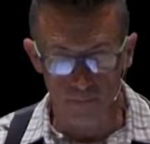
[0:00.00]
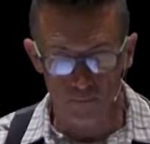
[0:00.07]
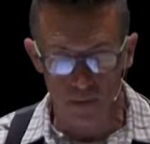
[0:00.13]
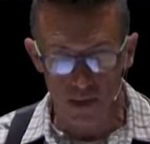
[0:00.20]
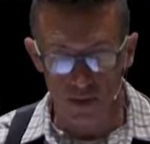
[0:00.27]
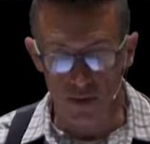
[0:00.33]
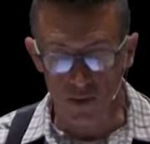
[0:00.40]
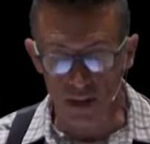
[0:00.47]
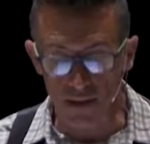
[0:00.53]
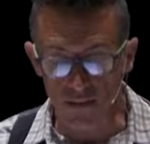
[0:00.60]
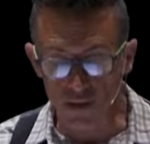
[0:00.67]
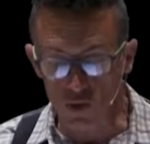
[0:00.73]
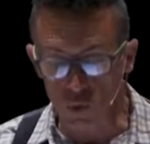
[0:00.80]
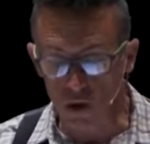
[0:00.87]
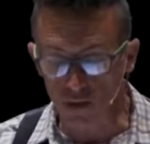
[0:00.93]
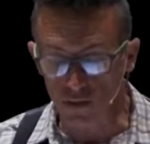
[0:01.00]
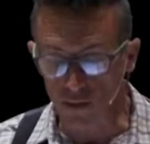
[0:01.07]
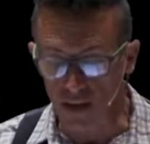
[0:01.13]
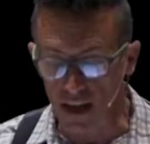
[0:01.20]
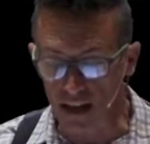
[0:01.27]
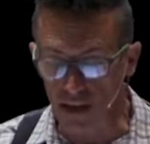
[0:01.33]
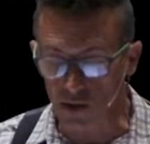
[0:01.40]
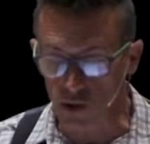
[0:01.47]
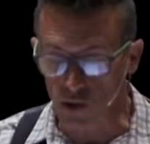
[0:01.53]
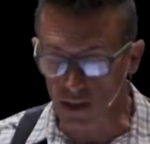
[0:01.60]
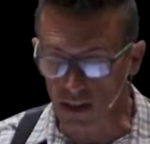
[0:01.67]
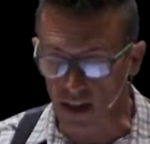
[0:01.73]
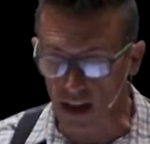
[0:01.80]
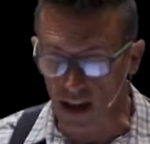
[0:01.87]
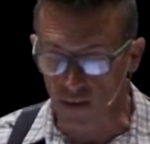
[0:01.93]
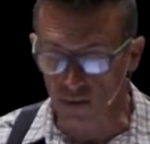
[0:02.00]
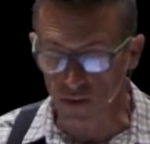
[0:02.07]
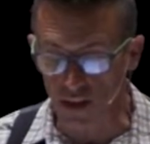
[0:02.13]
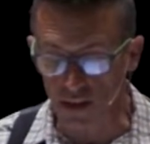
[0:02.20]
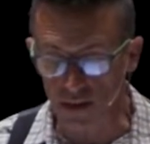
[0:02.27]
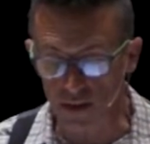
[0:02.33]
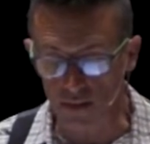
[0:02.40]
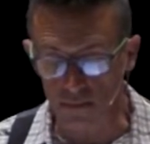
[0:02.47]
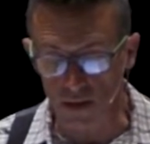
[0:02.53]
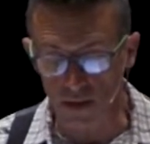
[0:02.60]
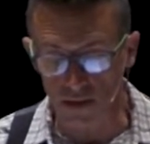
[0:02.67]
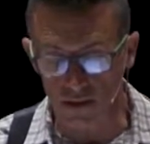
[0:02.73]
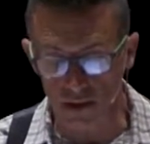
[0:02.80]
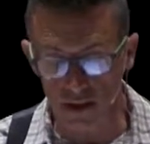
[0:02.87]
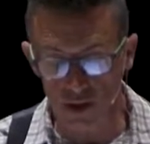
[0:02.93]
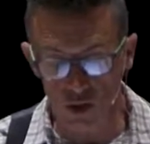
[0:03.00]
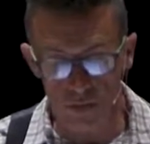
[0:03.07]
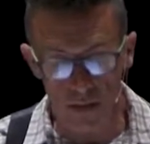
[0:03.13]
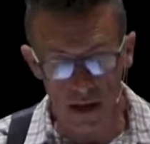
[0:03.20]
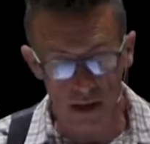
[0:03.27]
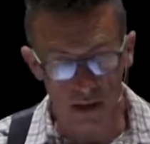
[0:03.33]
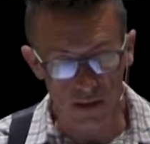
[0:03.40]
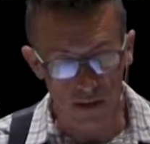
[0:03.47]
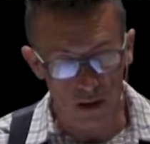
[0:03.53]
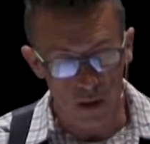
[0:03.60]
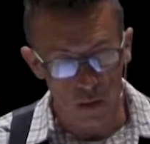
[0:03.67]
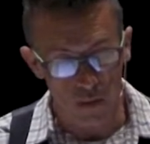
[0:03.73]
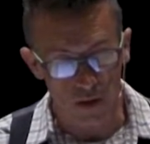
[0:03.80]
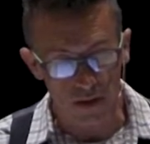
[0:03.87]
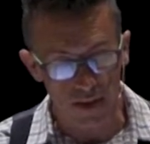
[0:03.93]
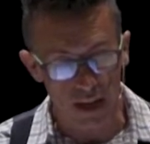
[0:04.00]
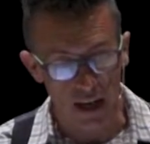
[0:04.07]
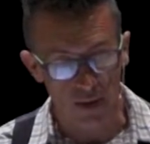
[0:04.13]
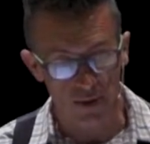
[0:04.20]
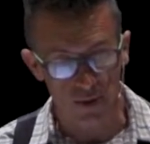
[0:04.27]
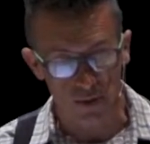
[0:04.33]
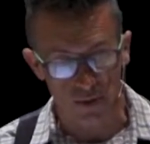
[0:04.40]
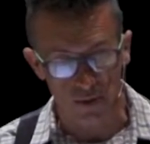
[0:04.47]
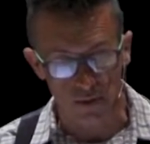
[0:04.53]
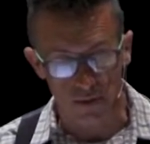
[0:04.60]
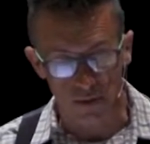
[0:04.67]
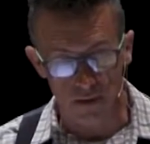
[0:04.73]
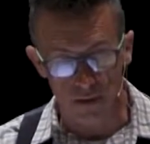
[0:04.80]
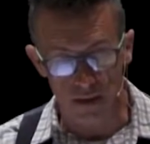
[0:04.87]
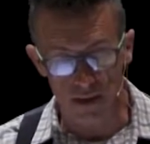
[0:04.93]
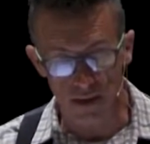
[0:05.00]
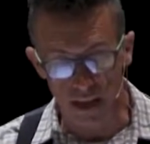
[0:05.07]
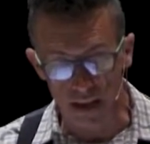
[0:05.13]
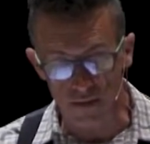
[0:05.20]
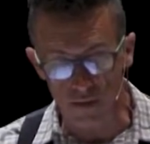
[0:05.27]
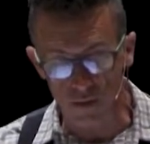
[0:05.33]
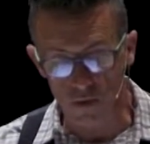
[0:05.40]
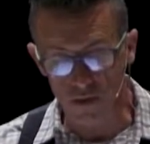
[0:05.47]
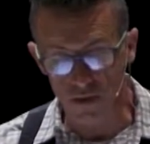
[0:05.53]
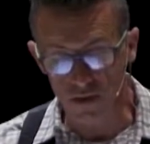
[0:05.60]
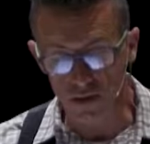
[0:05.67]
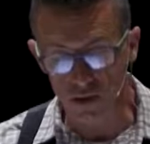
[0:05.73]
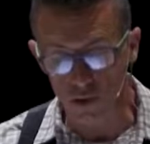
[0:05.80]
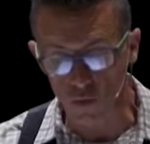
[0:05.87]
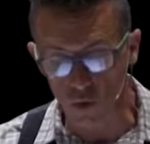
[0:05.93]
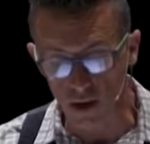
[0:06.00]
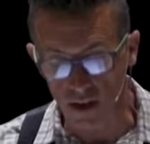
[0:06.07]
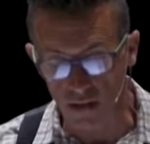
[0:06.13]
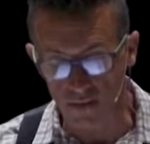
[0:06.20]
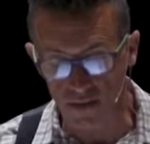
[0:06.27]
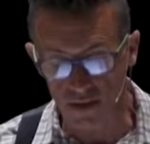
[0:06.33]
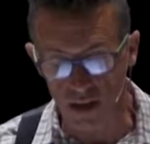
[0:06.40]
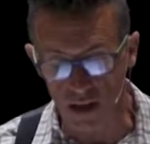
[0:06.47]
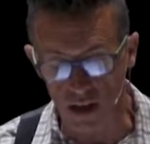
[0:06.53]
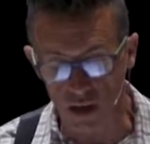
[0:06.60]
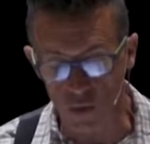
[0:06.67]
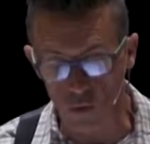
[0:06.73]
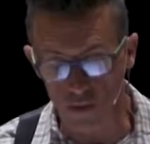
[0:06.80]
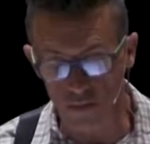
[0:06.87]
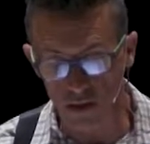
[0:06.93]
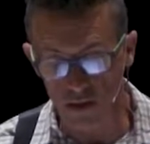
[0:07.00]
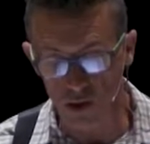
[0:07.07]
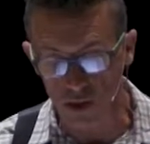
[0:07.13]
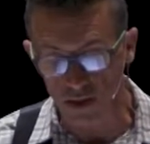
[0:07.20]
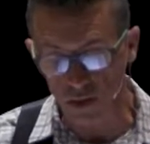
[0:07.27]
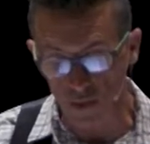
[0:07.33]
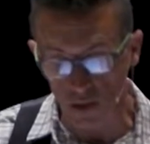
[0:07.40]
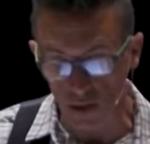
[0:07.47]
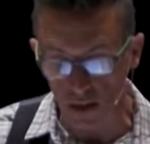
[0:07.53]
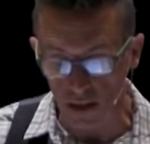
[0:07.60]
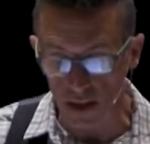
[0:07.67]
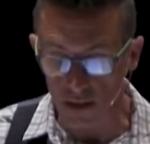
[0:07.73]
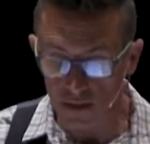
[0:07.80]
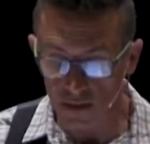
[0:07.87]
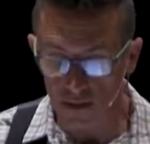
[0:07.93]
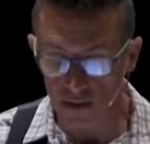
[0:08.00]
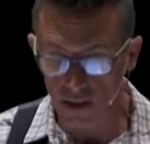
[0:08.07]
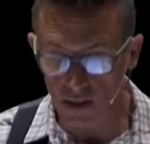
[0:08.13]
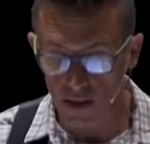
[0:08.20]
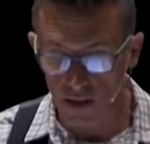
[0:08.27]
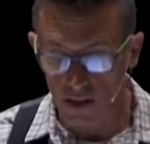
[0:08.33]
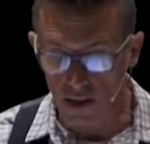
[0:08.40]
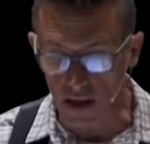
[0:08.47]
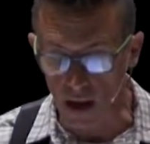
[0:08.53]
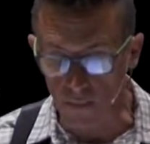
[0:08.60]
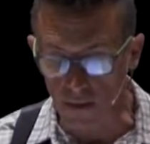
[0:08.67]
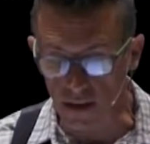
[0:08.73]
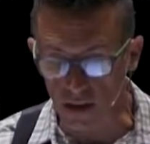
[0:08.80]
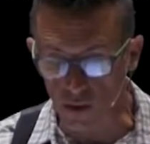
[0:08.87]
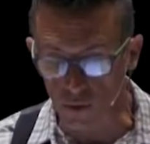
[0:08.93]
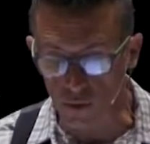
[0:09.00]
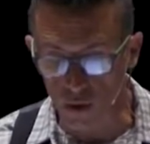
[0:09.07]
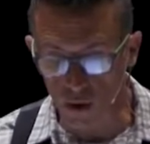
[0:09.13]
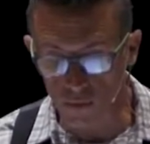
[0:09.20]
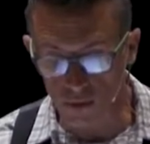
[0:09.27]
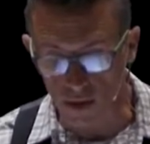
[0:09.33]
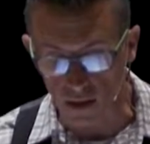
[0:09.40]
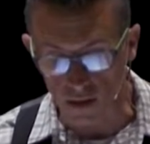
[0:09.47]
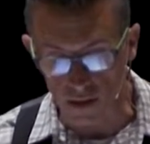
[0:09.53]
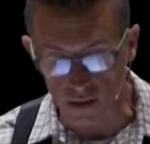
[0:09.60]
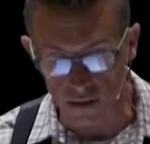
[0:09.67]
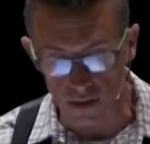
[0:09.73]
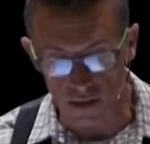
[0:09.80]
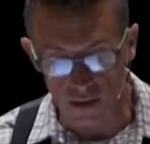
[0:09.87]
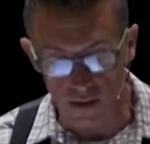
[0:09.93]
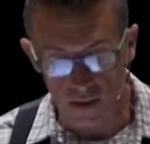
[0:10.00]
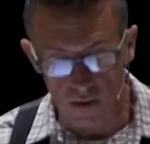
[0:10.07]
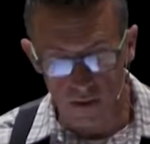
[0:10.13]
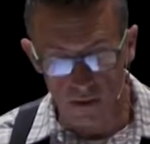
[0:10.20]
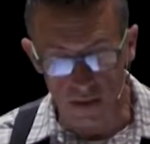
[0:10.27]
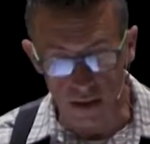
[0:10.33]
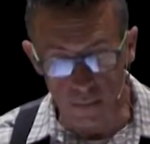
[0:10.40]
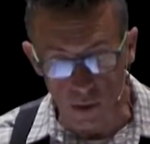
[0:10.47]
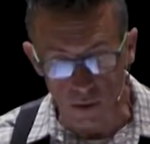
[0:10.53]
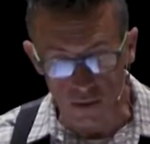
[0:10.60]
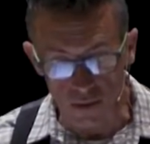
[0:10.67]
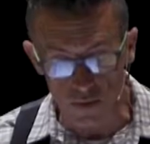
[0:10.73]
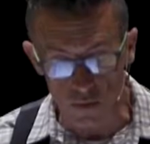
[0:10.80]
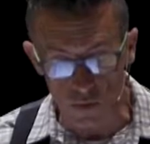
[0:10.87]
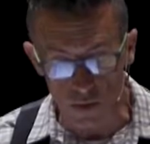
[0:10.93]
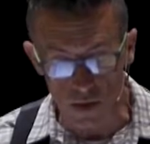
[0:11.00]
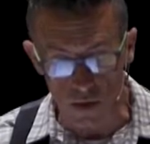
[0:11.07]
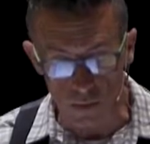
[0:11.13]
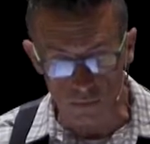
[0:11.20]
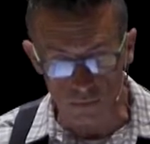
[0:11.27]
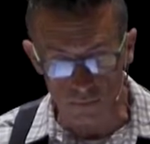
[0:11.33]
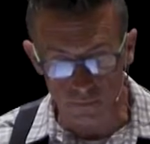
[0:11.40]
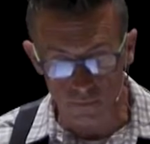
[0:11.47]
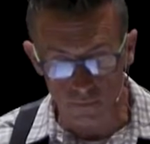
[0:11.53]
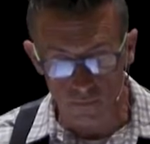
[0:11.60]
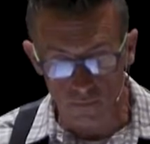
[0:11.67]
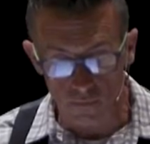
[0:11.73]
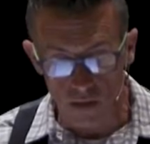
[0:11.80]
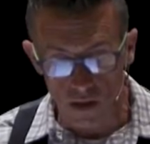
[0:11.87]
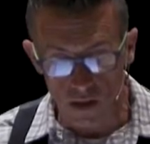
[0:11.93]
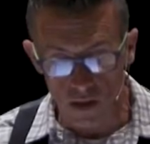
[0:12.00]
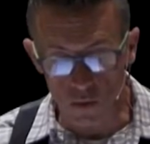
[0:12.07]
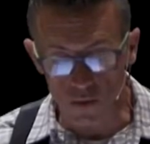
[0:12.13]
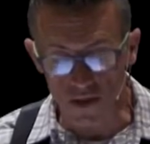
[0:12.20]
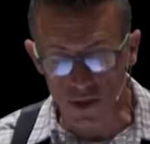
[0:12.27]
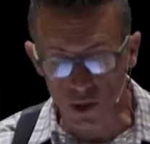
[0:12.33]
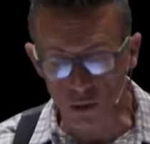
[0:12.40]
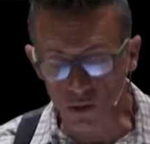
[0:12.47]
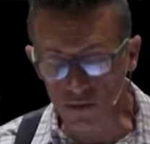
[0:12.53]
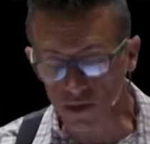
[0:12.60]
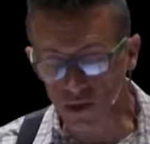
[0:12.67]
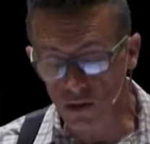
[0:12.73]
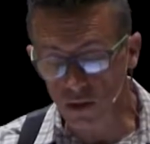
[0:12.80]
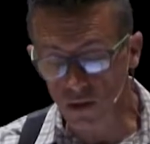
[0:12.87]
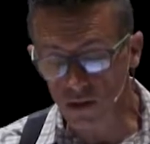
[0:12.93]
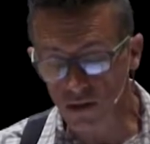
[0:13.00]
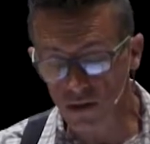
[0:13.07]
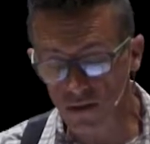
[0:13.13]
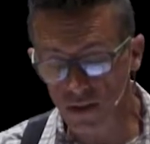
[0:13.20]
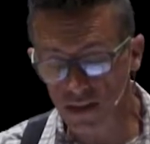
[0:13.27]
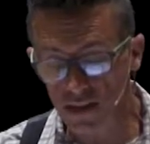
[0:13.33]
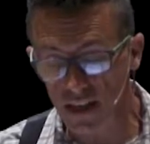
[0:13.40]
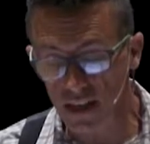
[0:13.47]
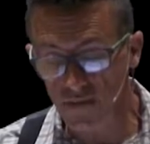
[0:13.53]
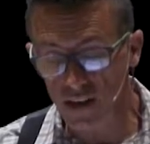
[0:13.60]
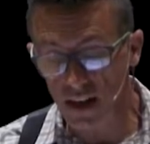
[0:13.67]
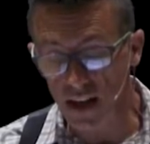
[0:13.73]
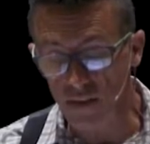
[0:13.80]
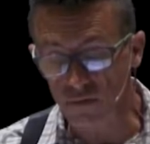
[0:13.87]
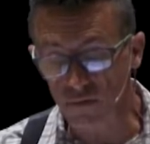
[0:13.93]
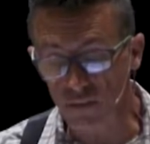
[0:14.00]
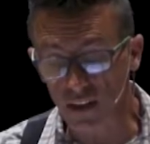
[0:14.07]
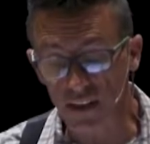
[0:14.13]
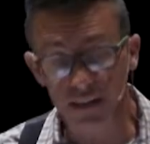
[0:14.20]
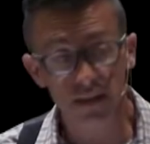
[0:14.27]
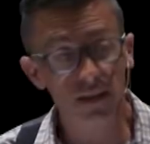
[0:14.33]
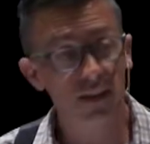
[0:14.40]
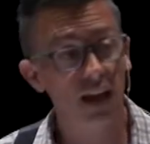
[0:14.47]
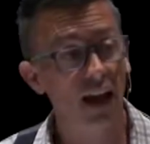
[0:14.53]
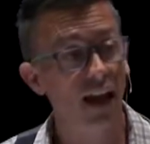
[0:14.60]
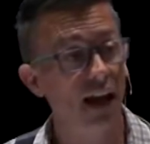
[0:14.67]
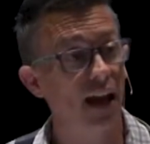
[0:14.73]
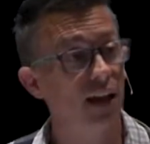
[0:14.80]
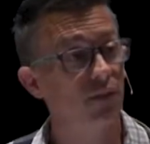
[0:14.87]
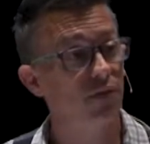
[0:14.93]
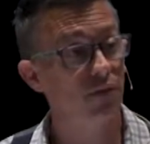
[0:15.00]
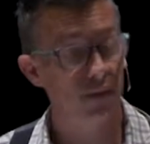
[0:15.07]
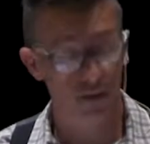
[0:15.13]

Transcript: So David dwelt with Achish at Gath, he and his men, each man with his household and David with his two wives, Ahinoam the Jezreelitess and Abigail the Carmelitess, Nabal's widow. And it was told Saul that David had fled to Gath,